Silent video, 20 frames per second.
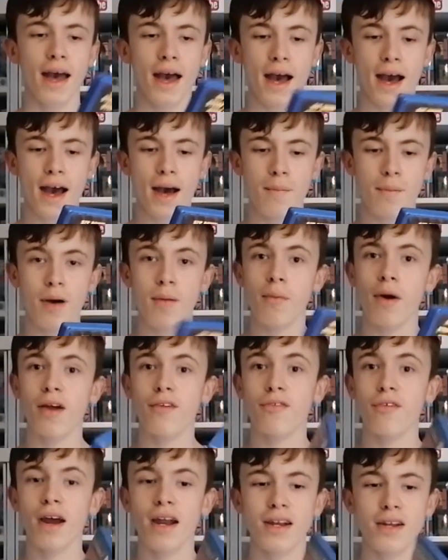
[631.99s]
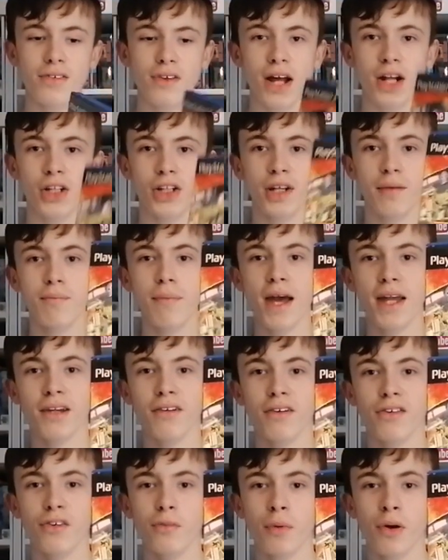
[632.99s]
But my friend is actually
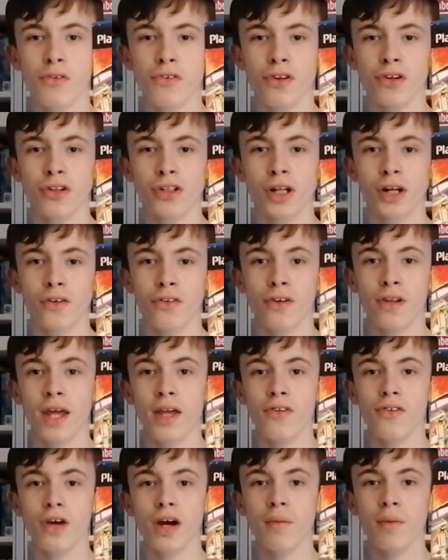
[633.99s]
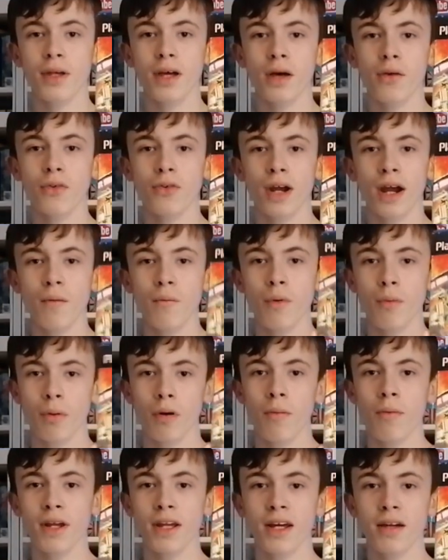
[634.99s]
mega into monster trucks, so next time he comes around, we're
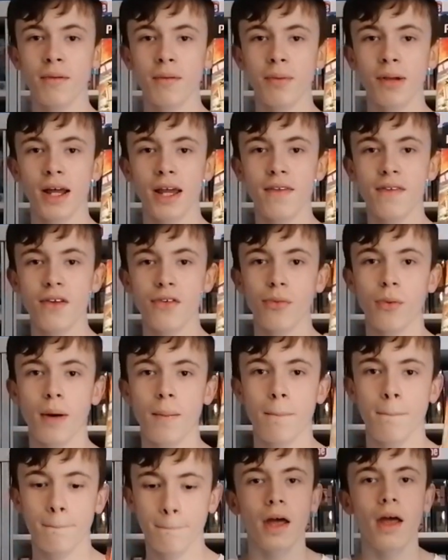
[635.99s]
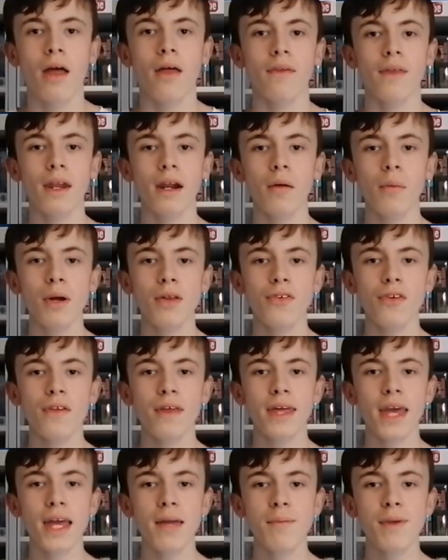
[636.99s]
probably going to be playing this one. Then I went to the
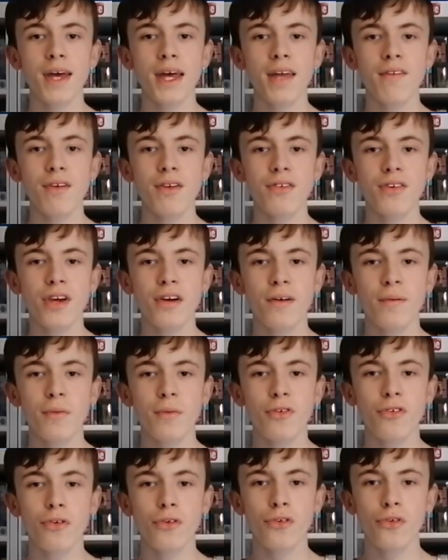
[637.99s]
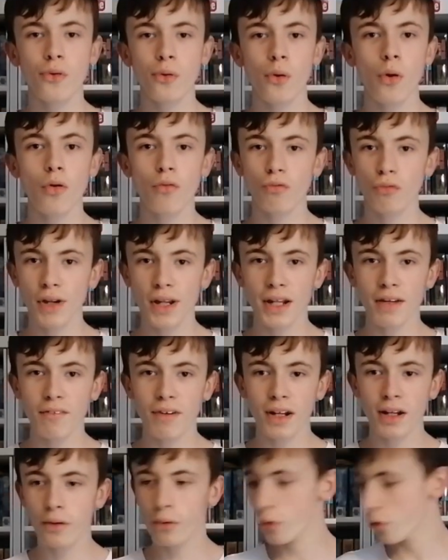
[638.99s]
Gamecube in Durham, as you saw. Really,
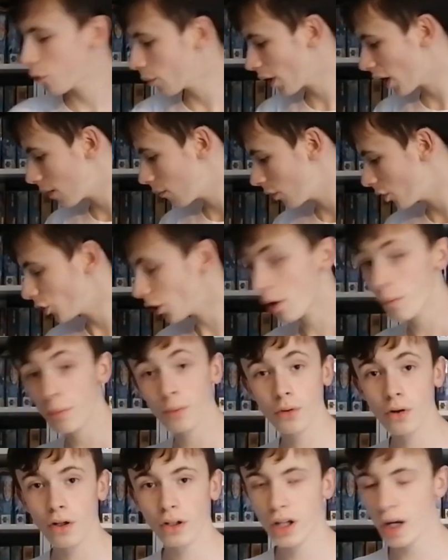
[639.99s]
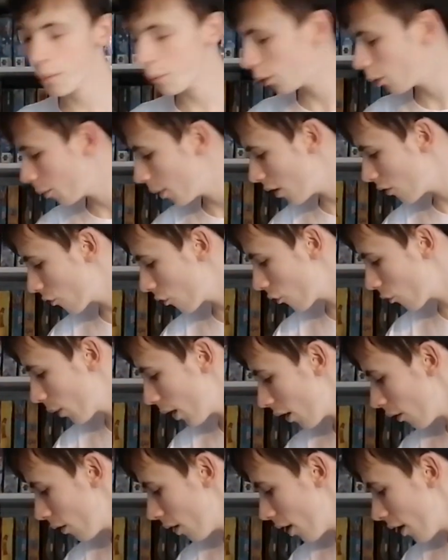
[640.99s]
really awesome gaming shop. Got a couple of bits as
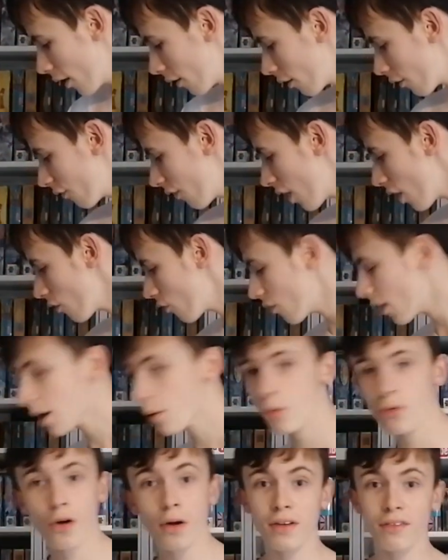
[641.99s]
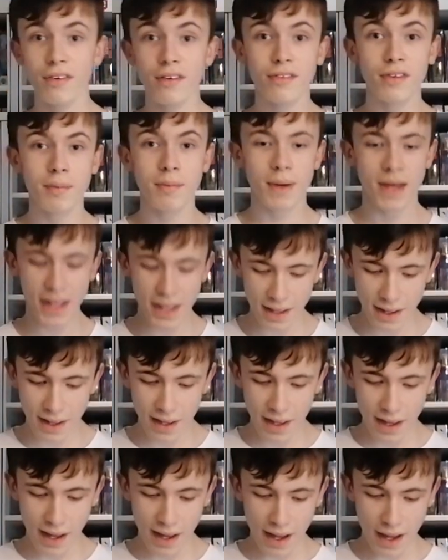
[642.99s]
well. The first thing was only 50p.
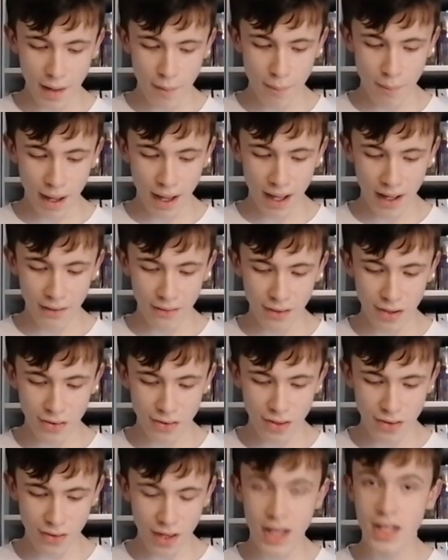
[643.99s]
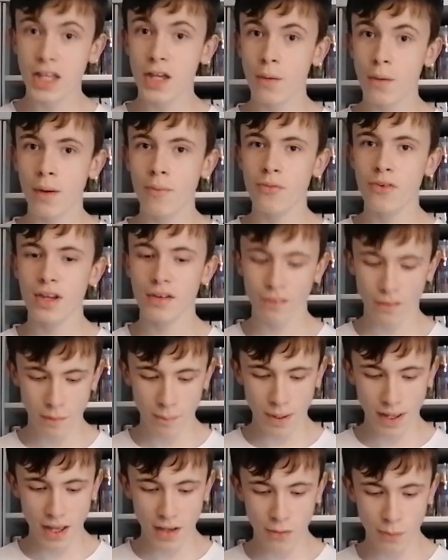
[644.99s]
And this is a UMD for the
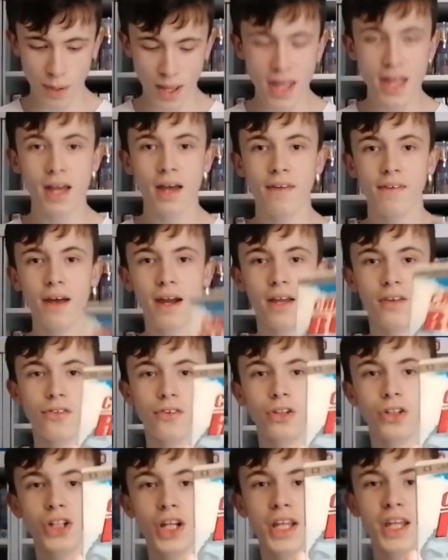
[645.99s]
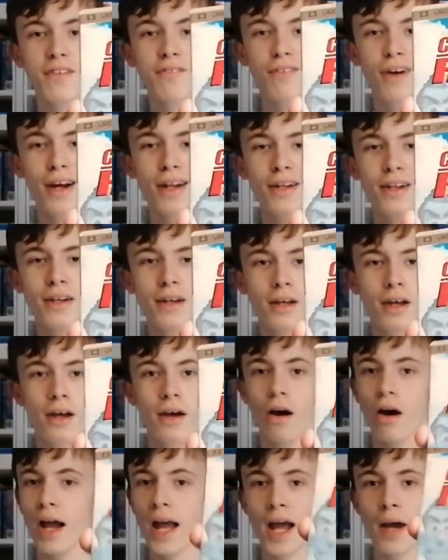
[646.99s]
PSP, and that is Chicken Run.
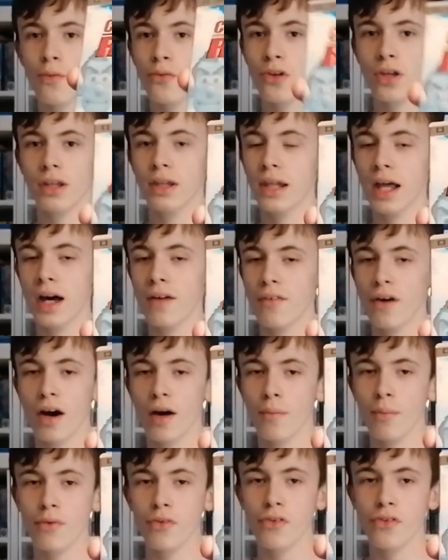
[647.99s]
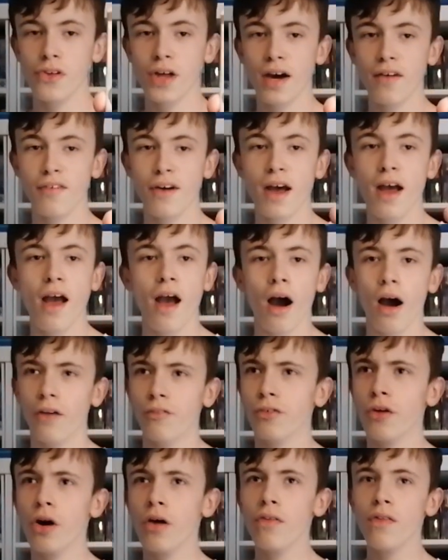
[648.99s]
I absolutely love Aardman stuff.
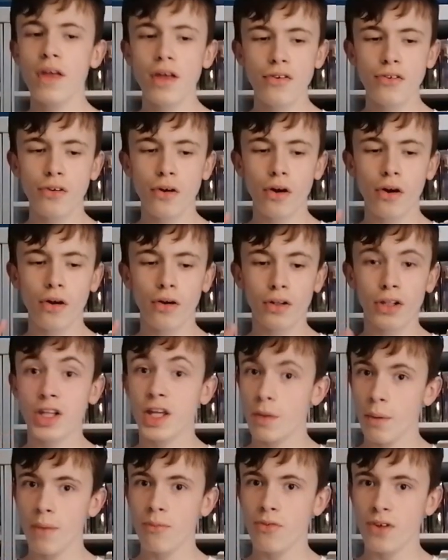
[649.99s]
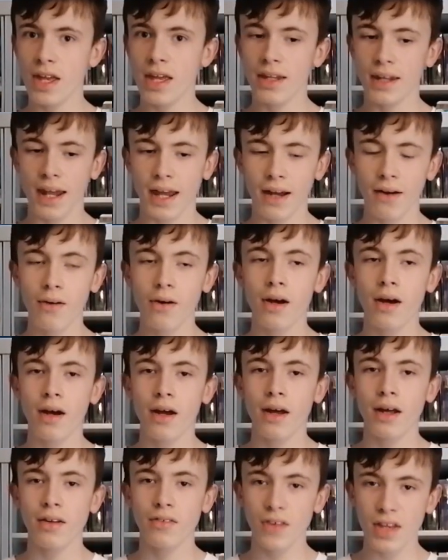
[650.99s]
I've got this on UMD now,
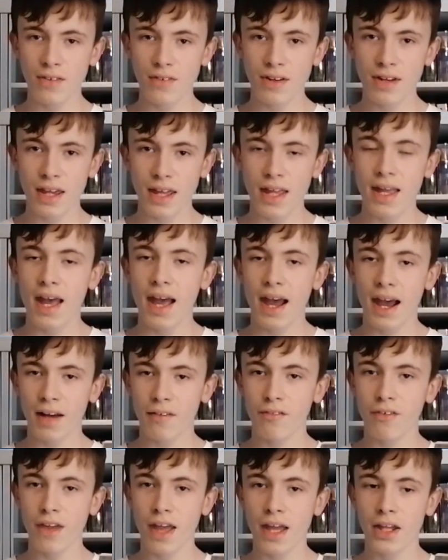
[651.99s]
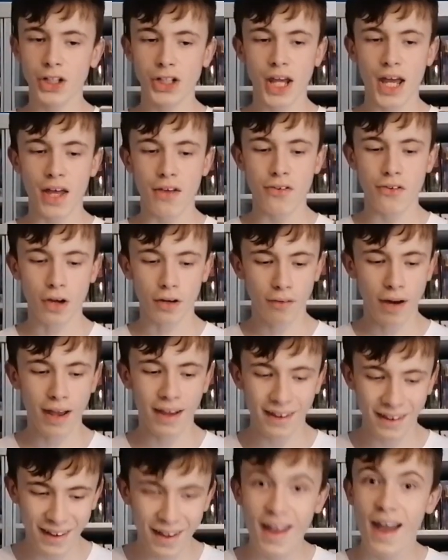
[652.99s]
DVD and VHS.
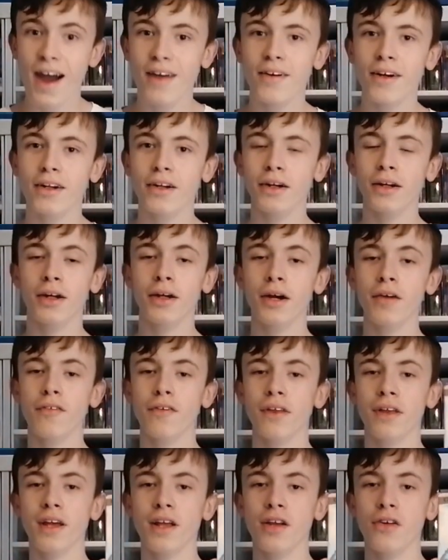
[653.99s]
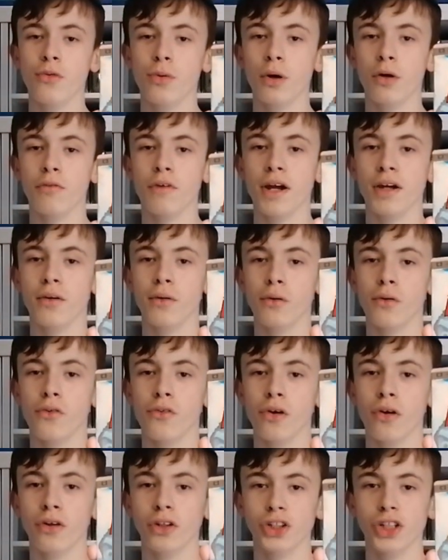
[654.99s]
I reckon I could go for the Guinness World Records
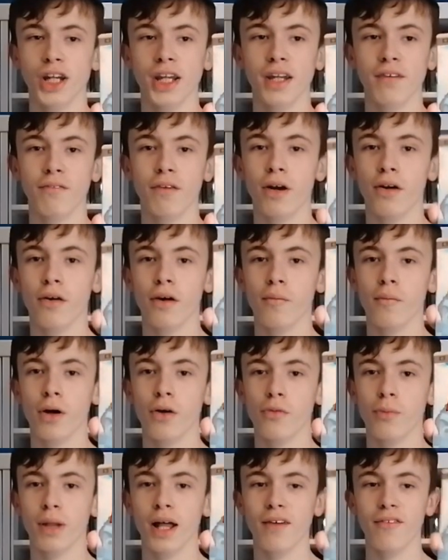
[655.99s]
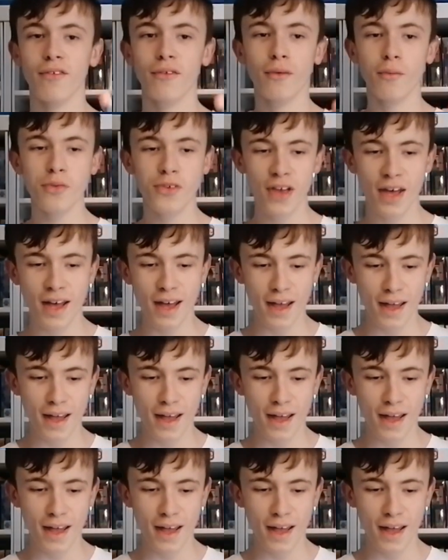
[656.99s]
on Chicken Run on most platforms.